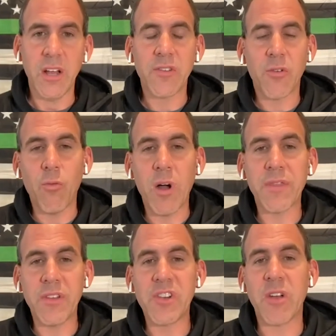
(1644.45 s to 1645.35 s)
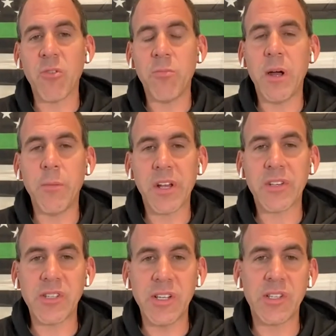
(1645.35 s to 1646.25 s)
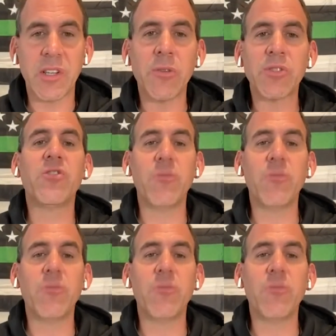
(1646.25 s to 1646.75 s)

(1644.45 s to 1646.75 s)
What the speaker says: to what the general public sees in those two